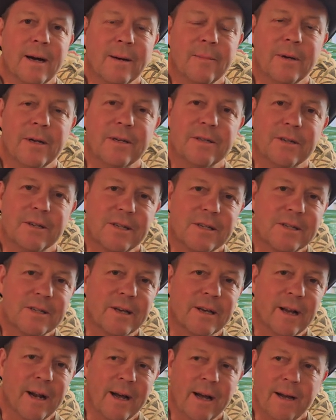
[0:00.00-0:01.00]
I'm going to just
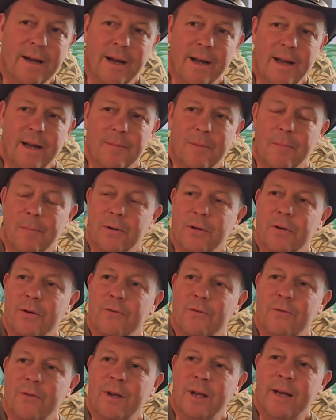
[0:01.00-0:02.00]
say it. I, I am a
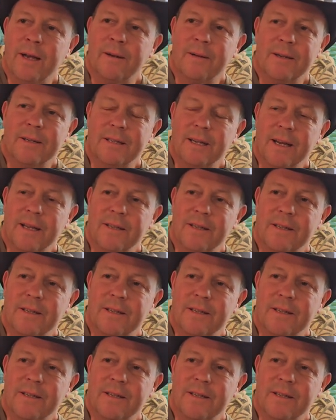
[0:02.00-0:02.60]
Putin fan because I